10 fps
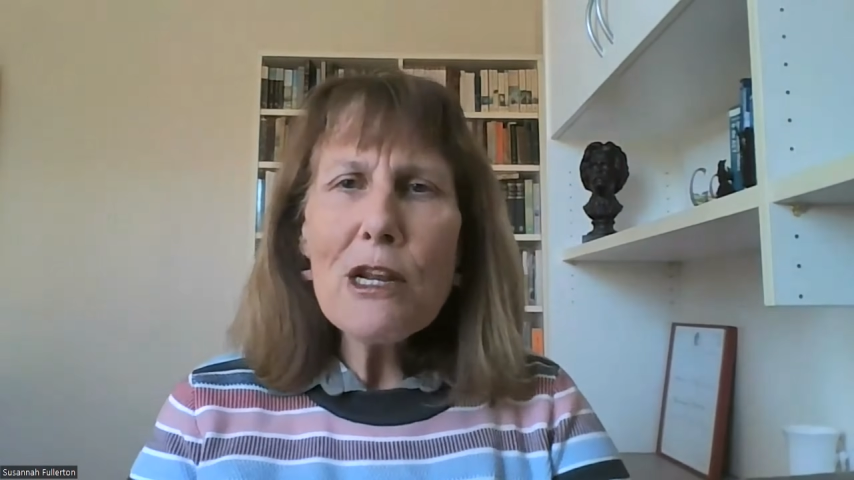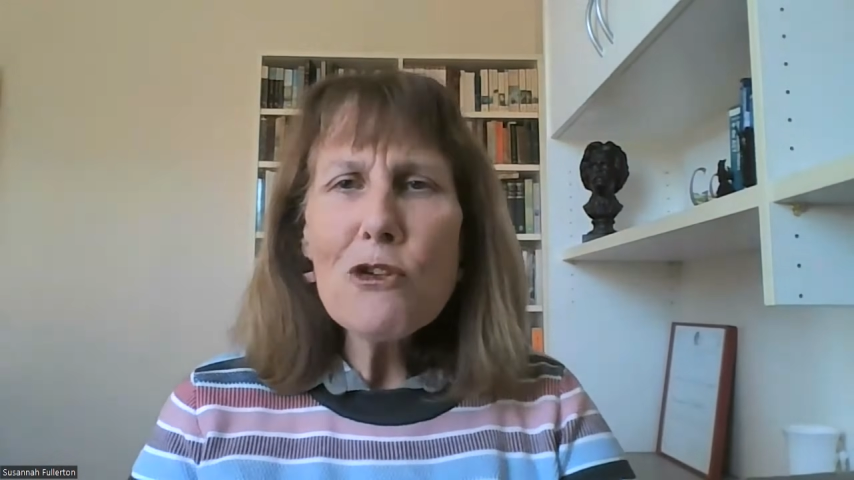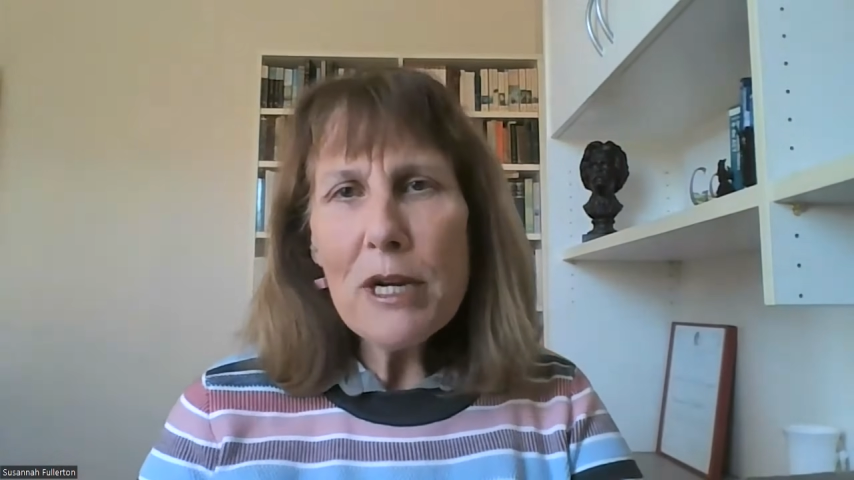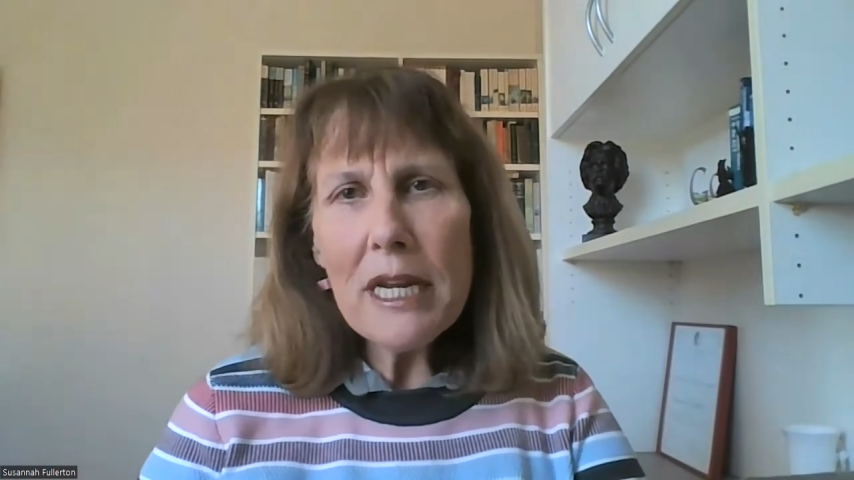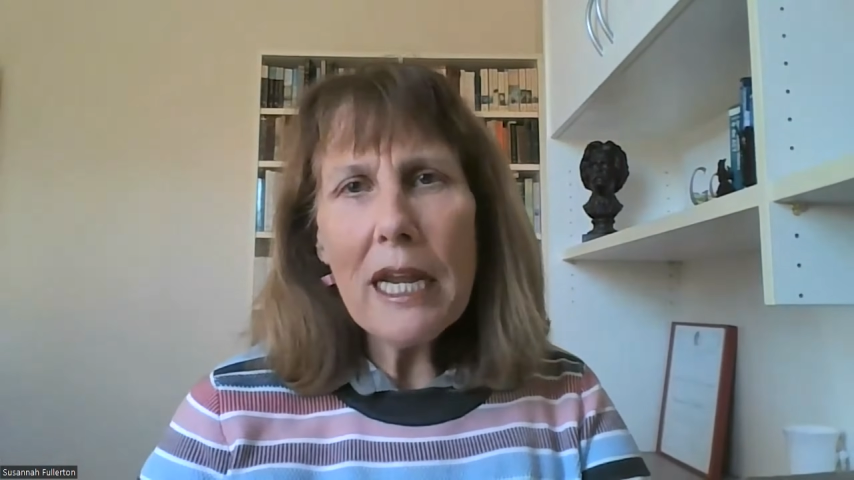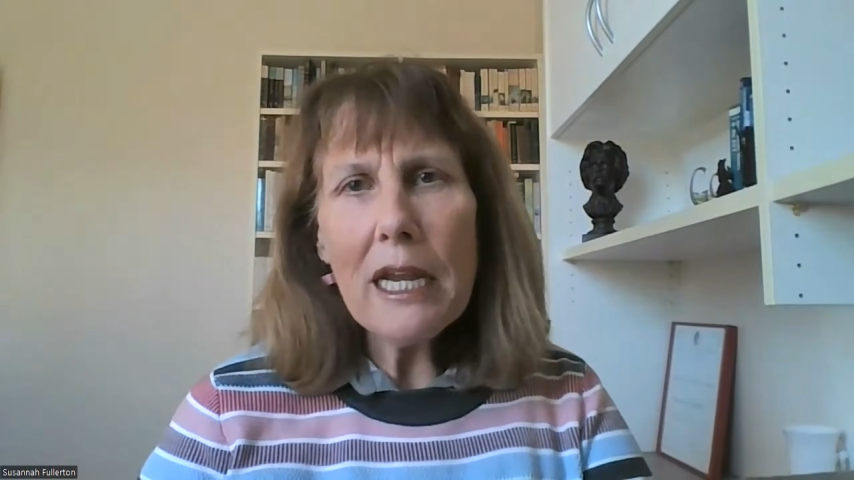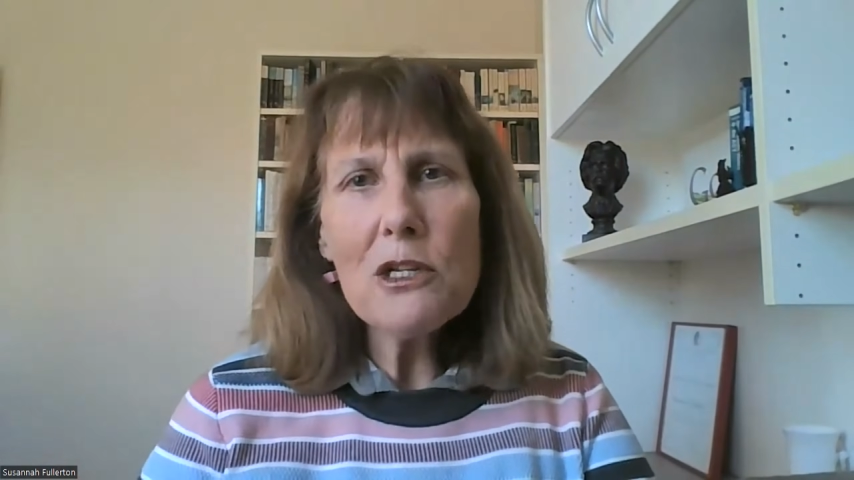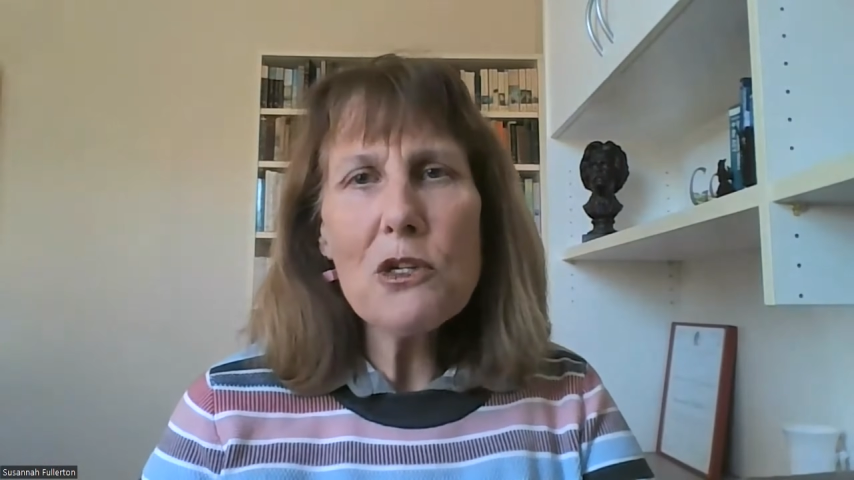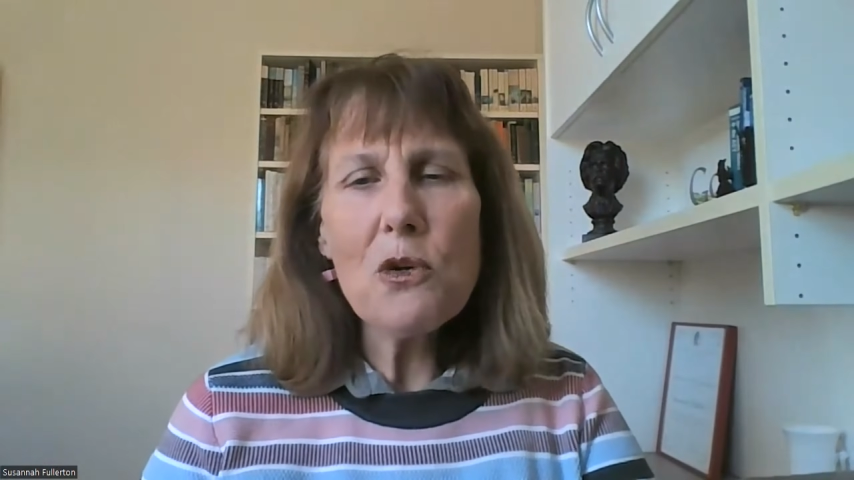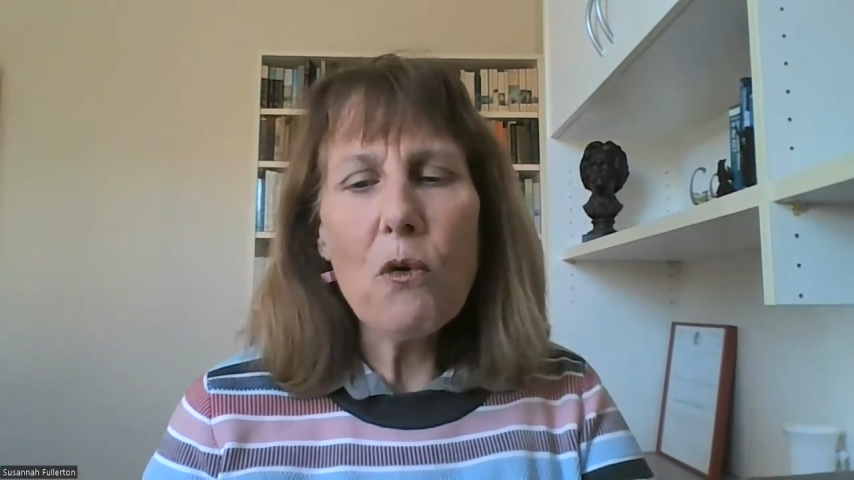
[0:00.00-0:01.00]

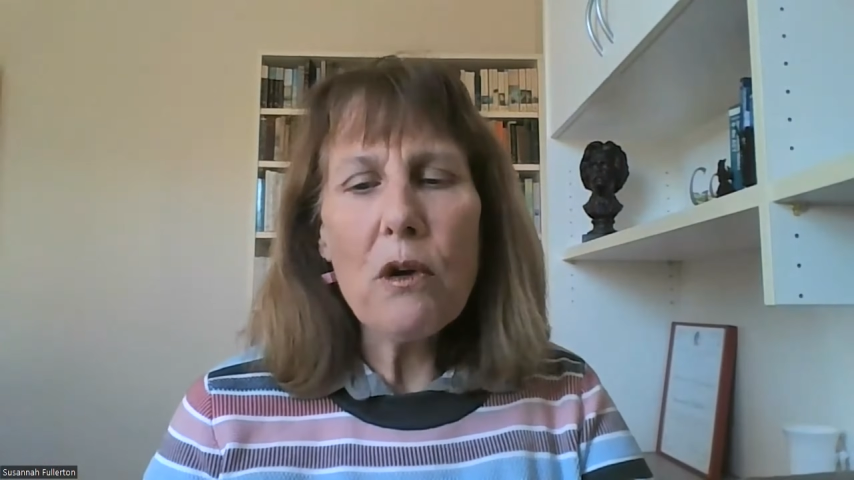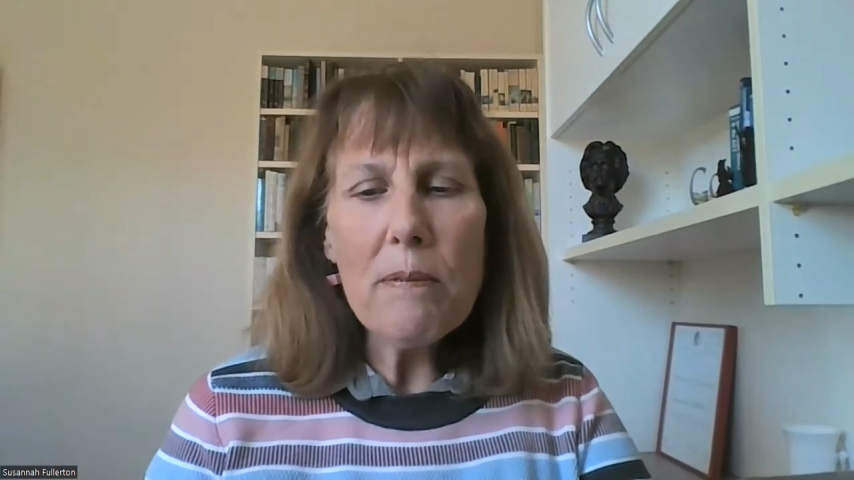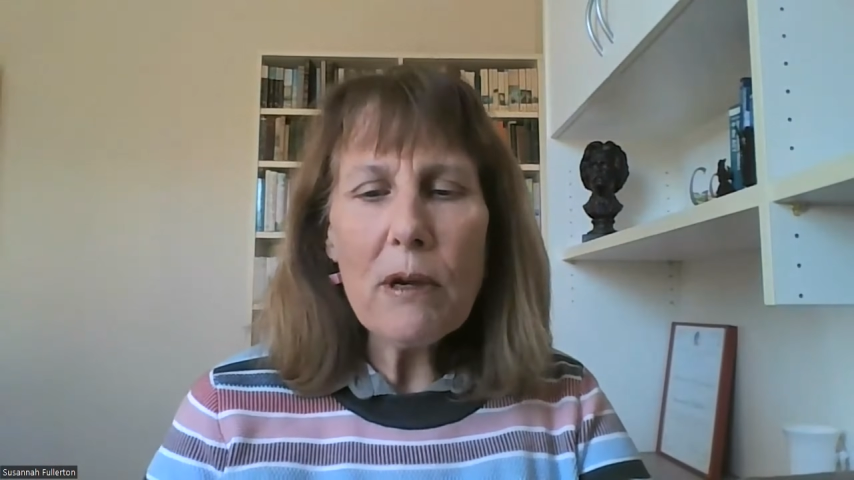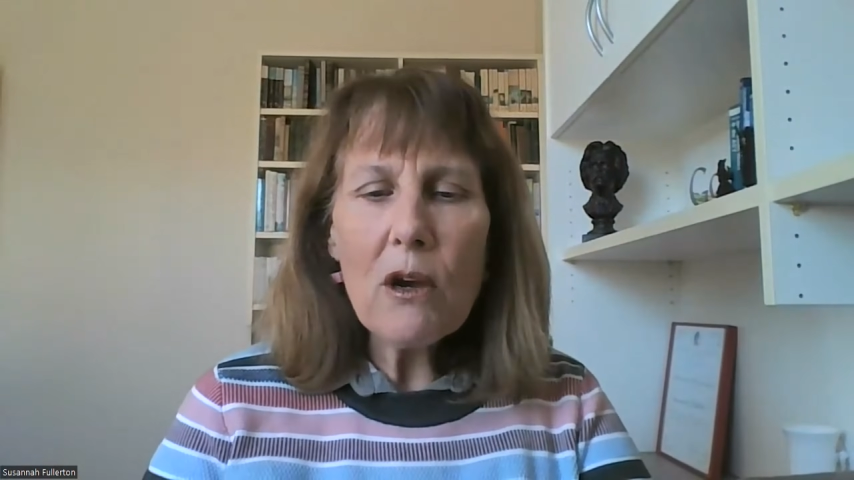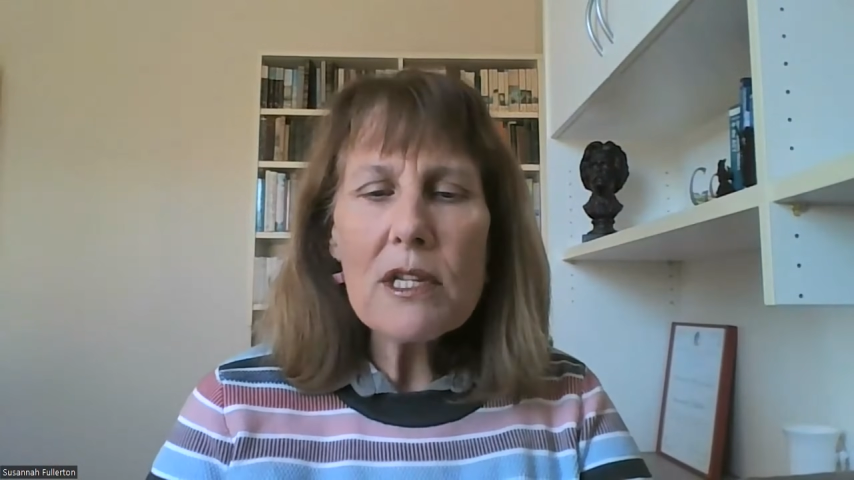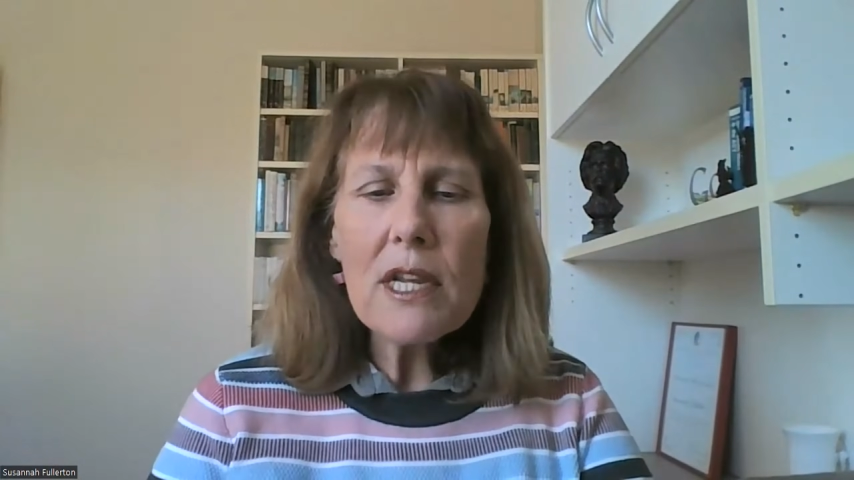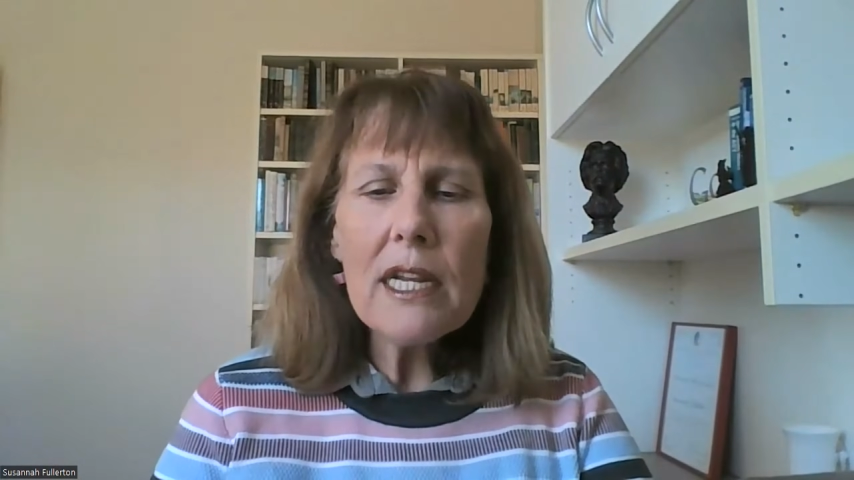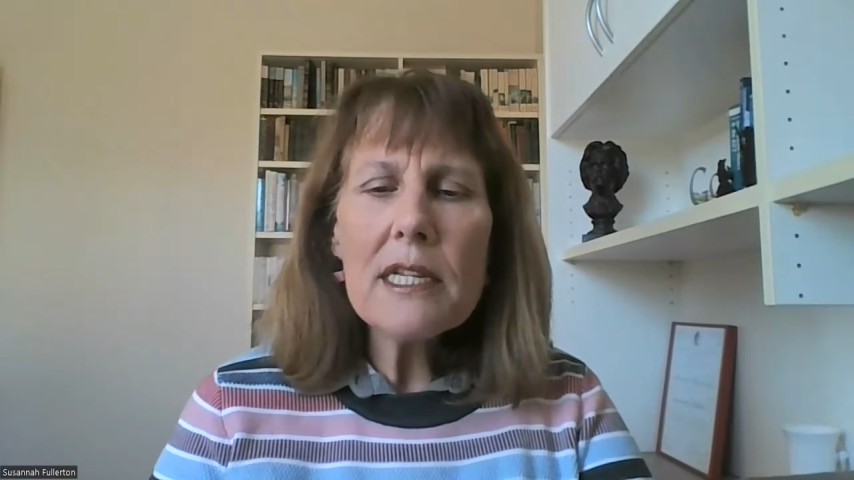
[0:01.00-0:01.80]
intriguing story because